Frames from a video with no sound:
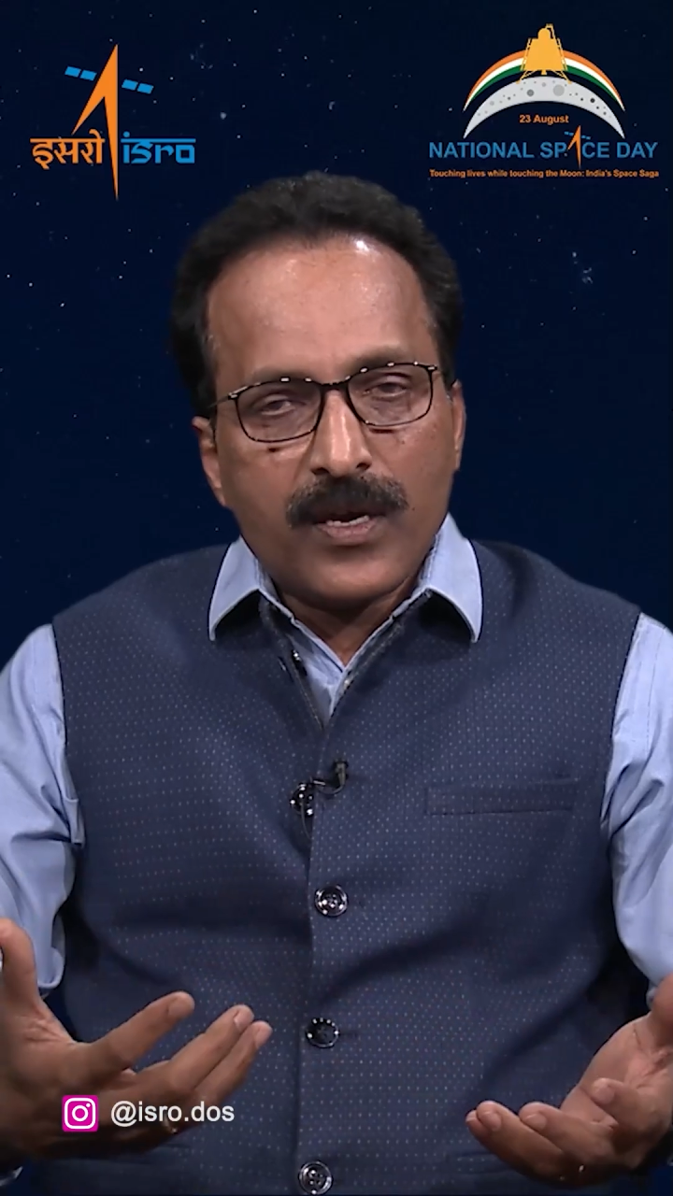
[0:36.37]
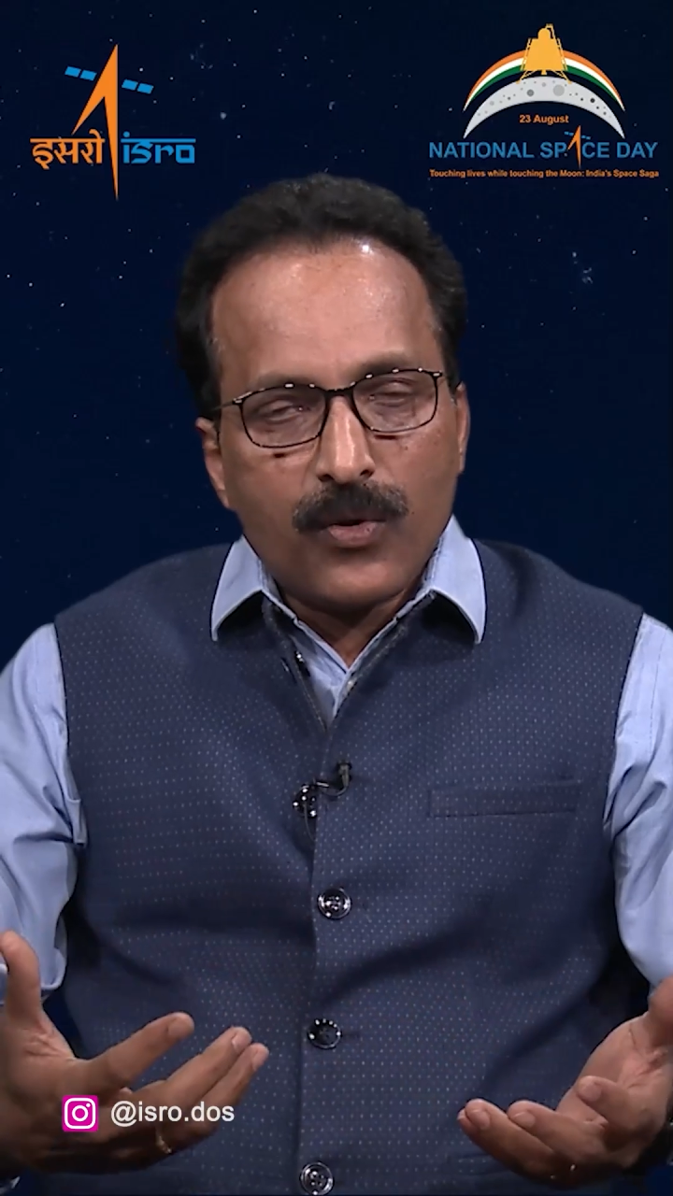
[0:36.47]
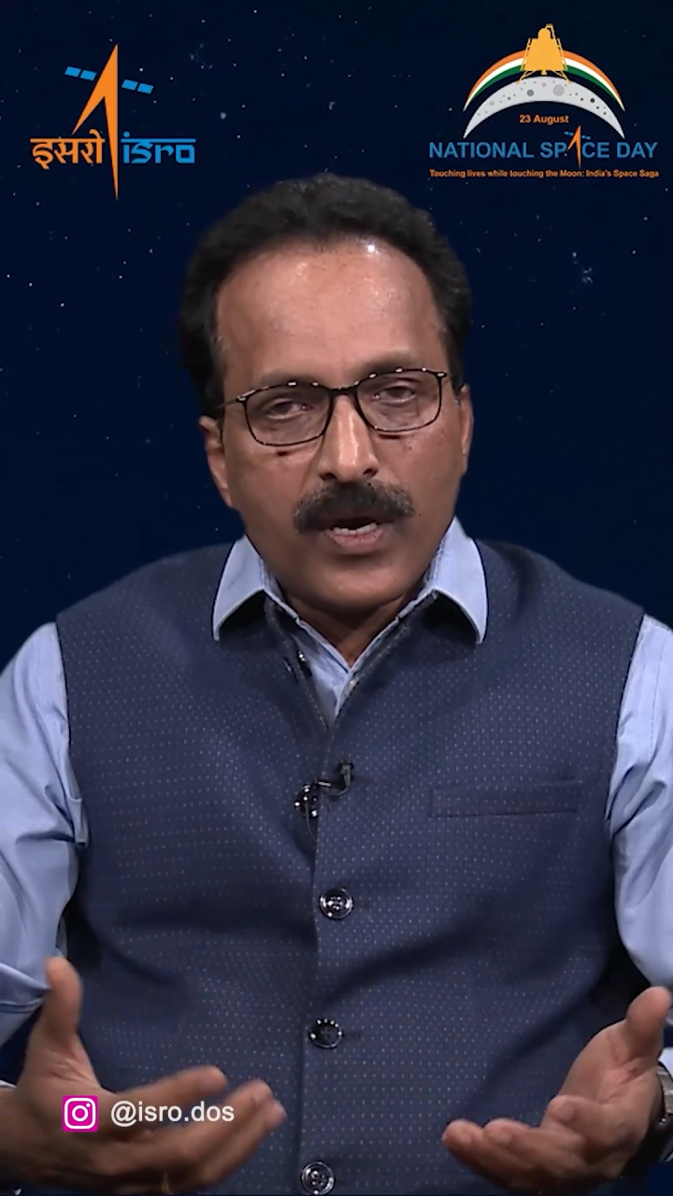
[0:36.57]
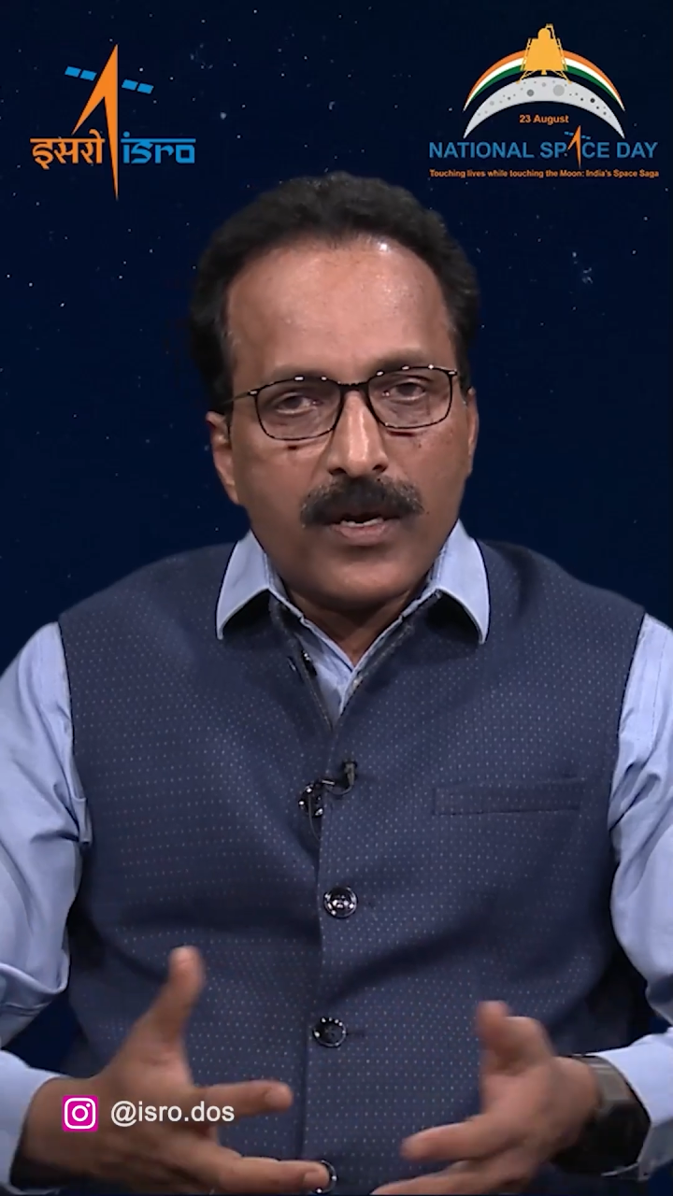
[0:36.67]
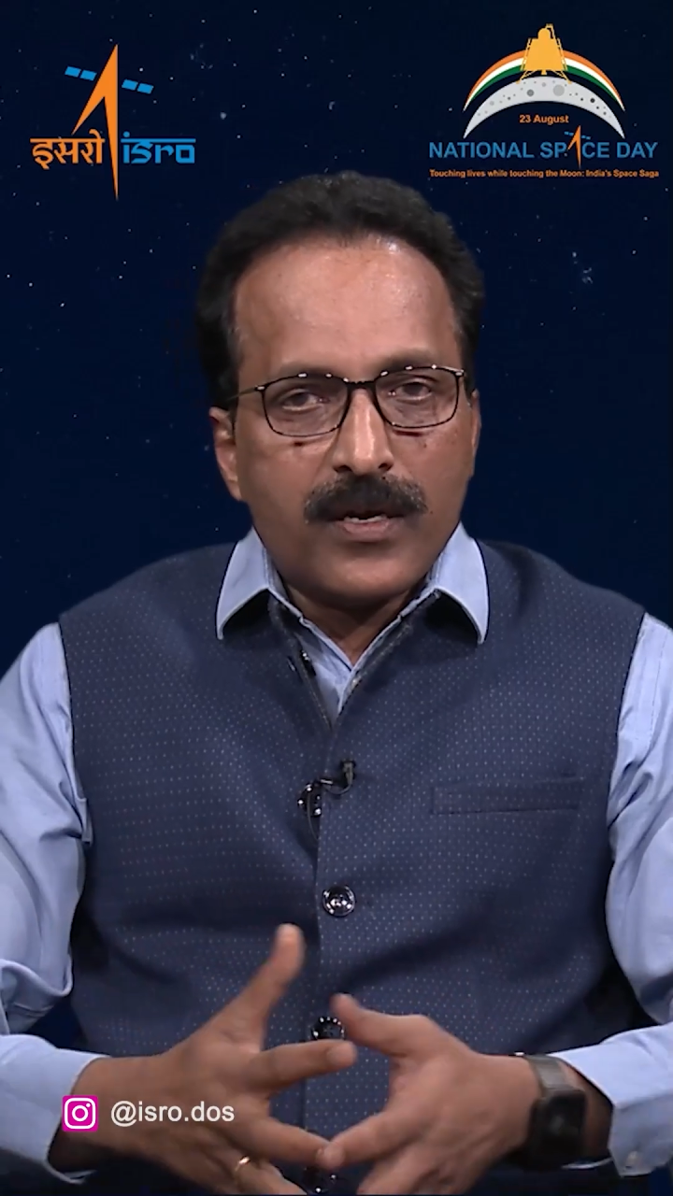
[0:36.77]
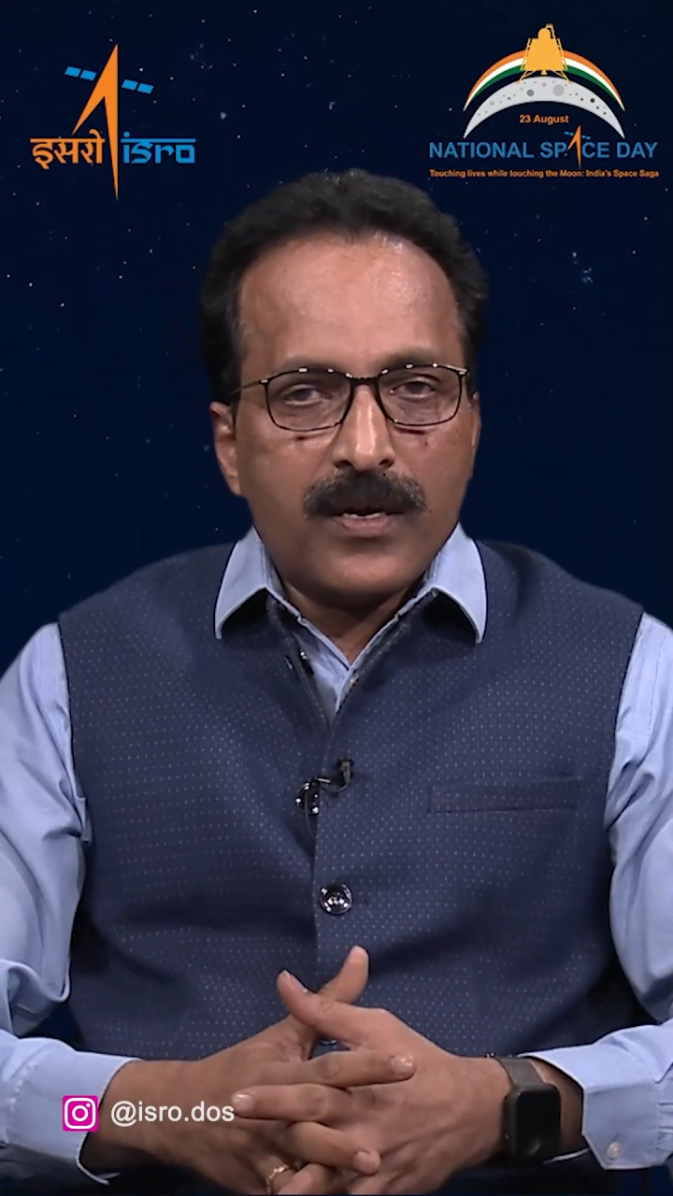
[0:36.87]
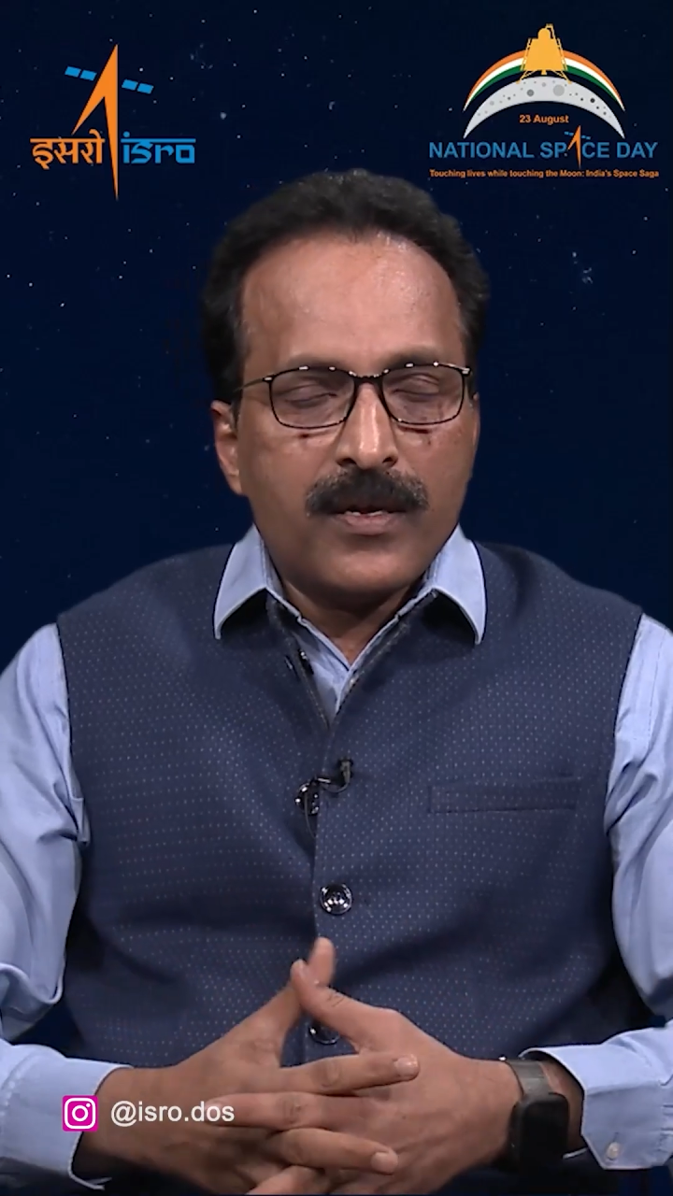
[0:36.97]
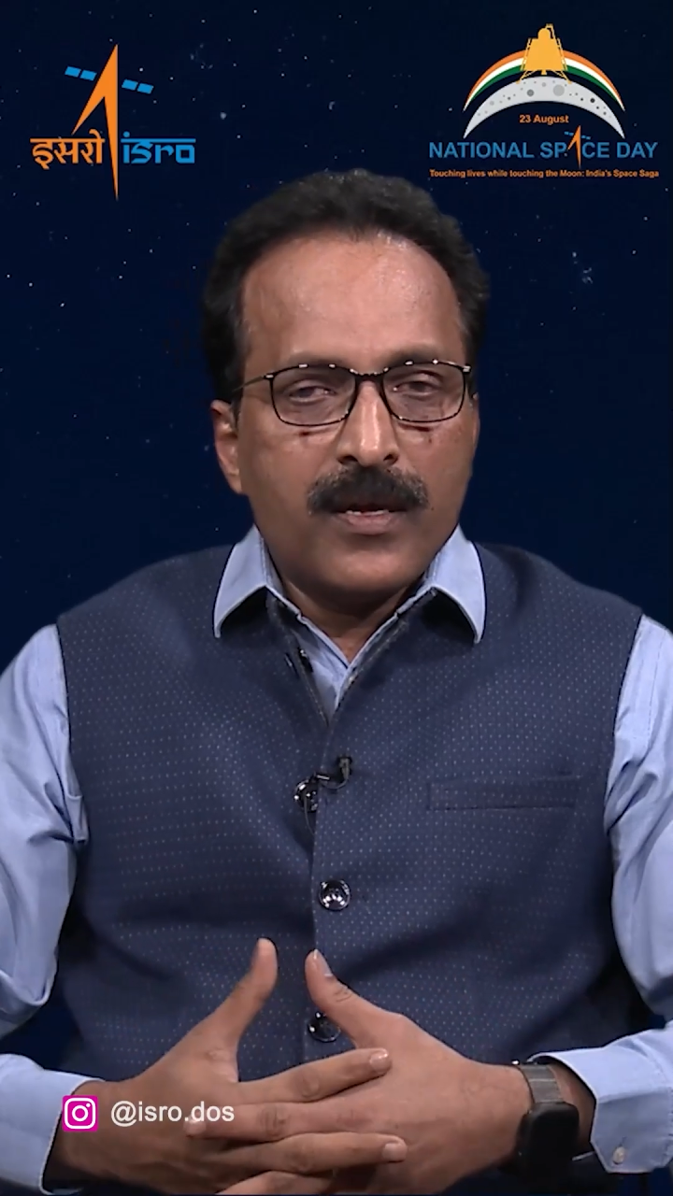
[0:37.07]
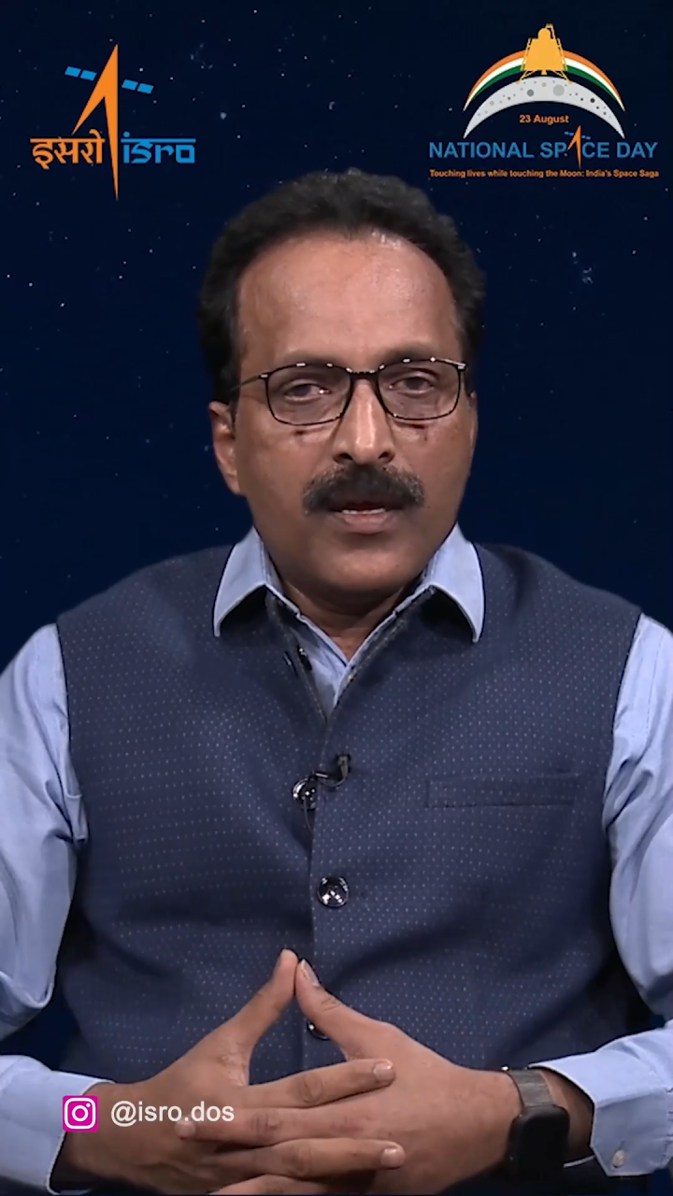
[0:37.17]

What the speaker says: looking at an